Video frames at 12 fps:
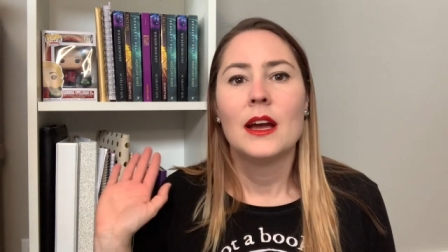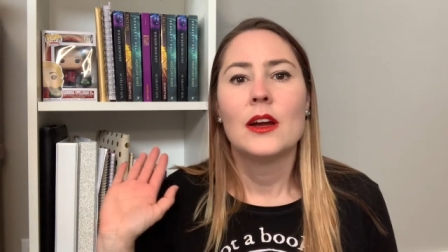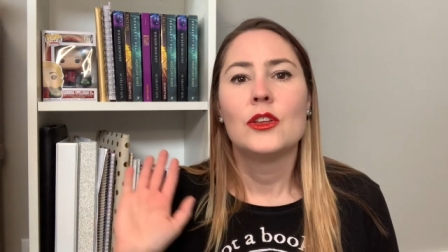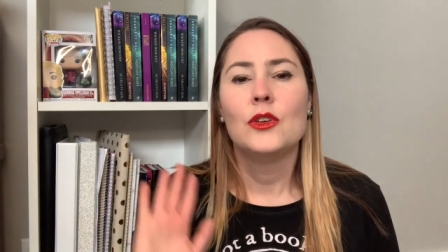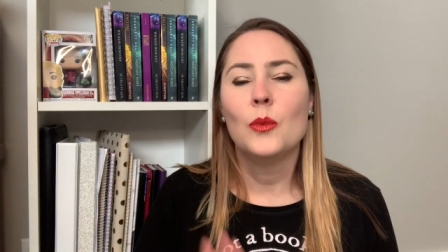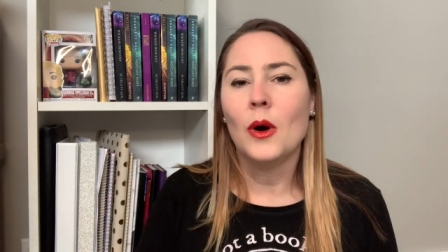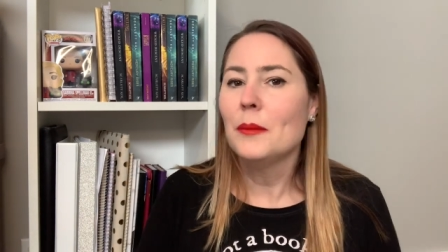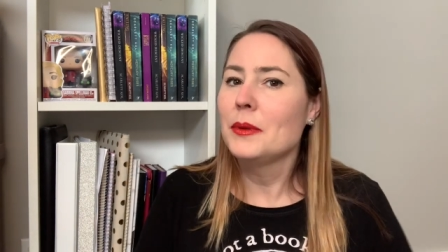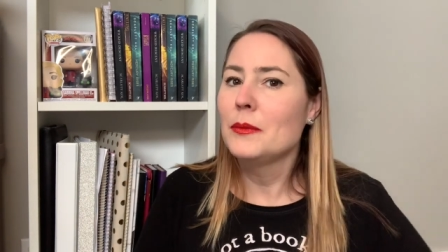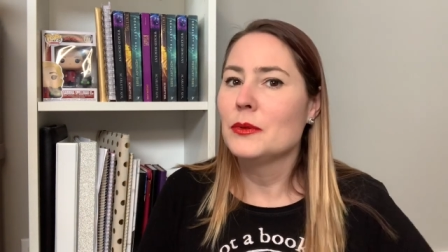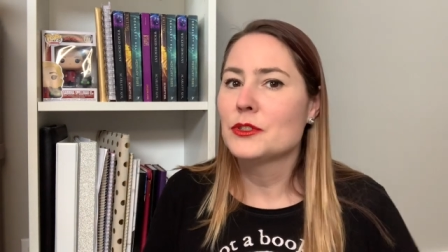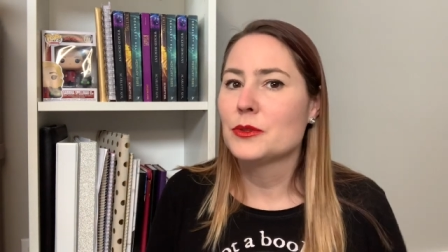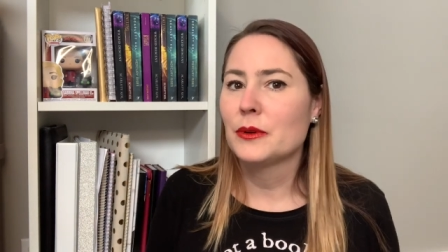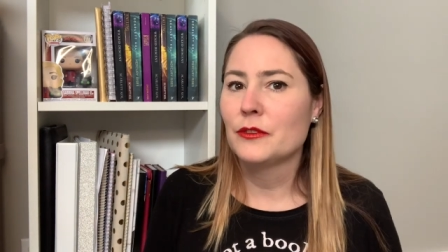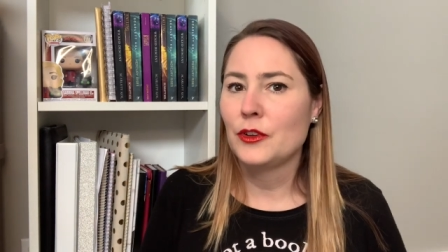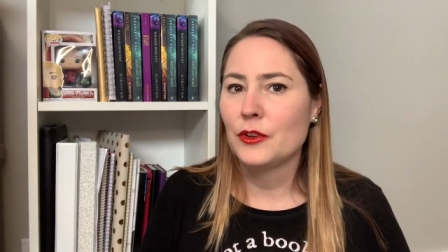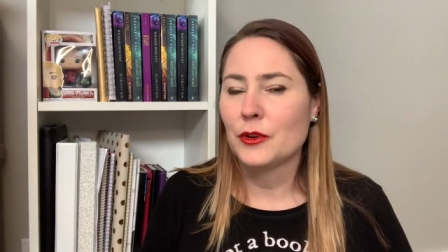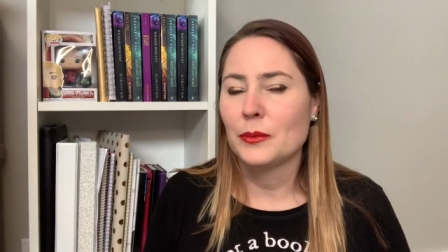You want people to
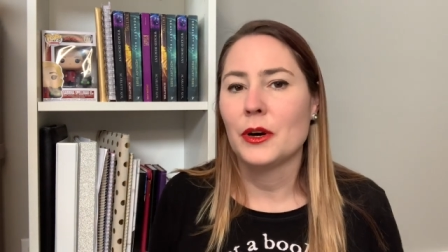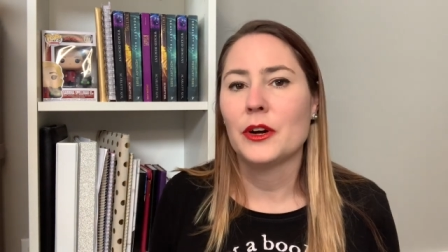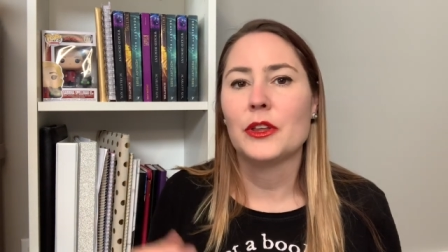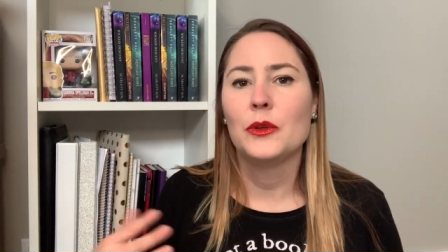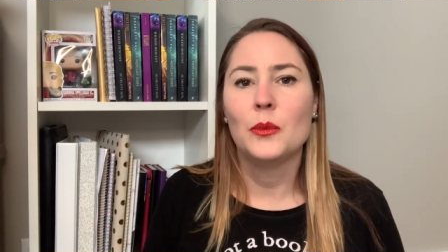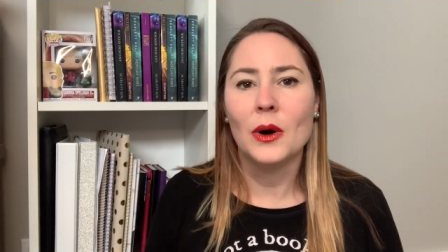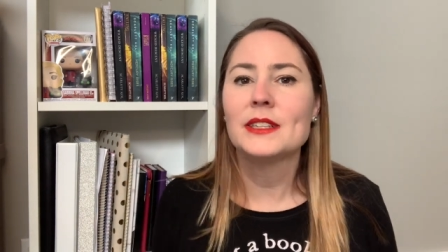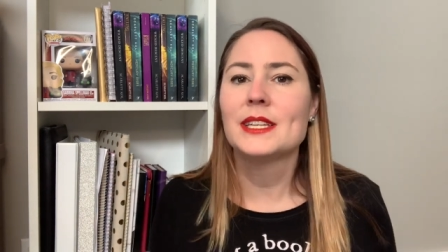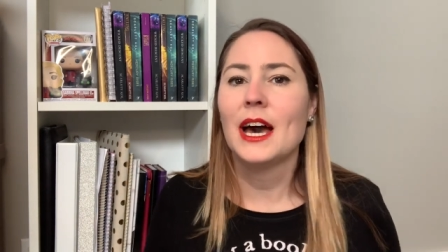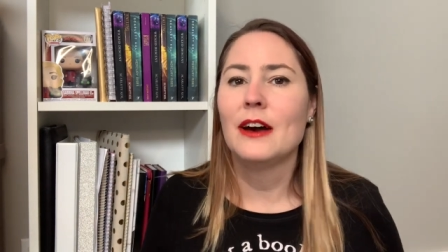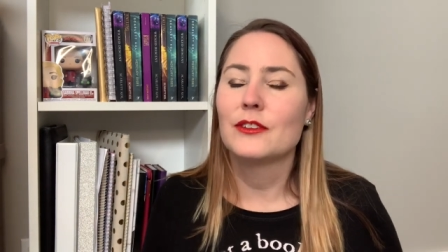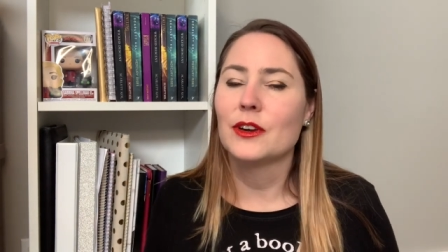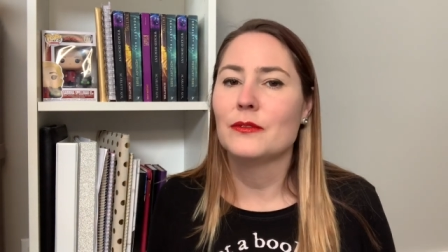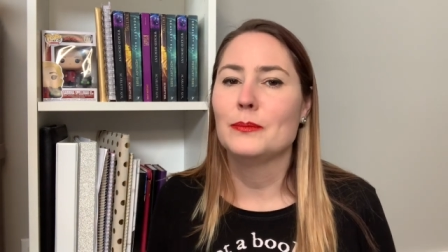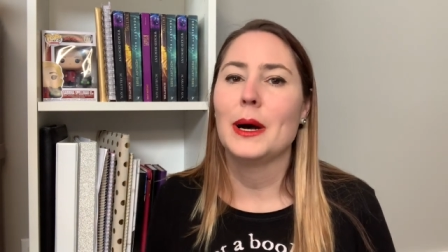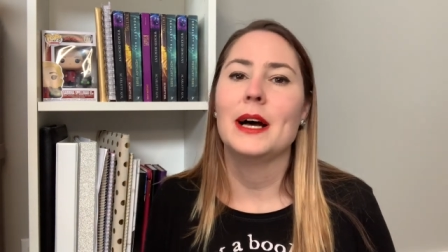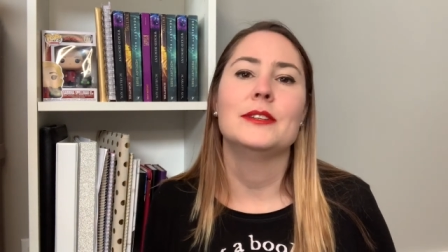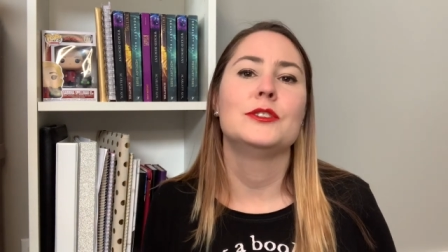review your book, you want to have good
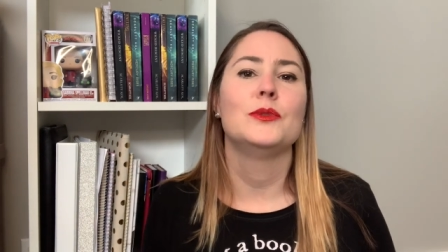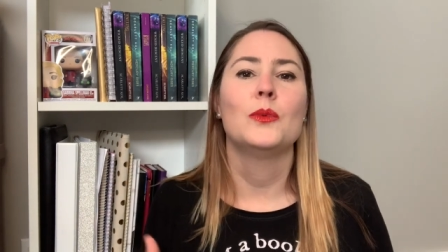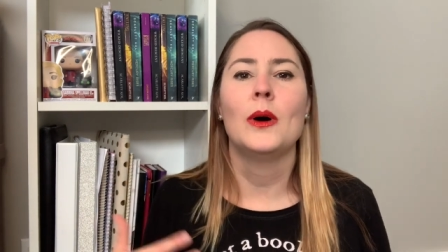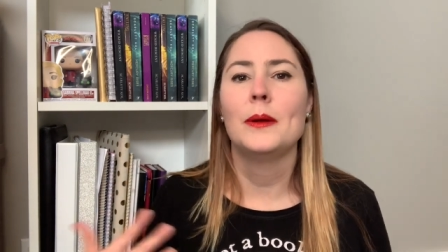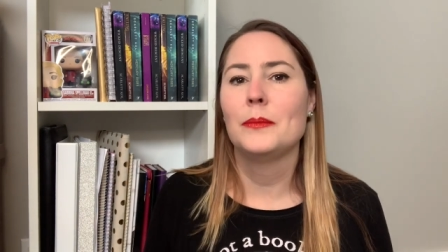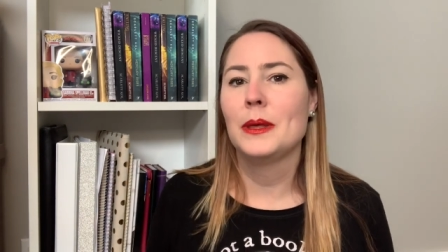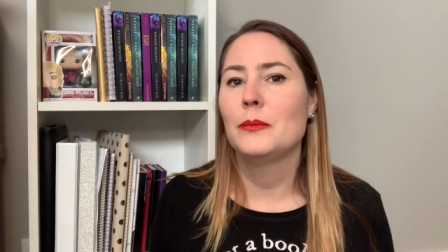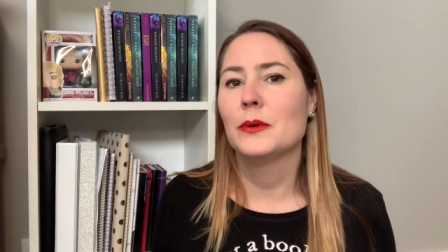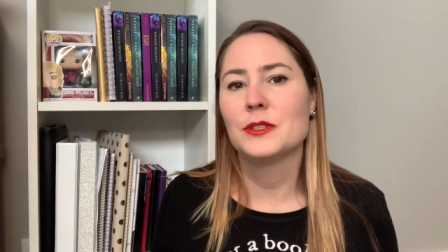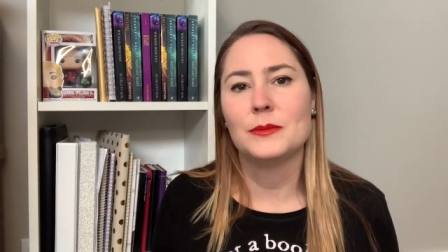buzz, you want people to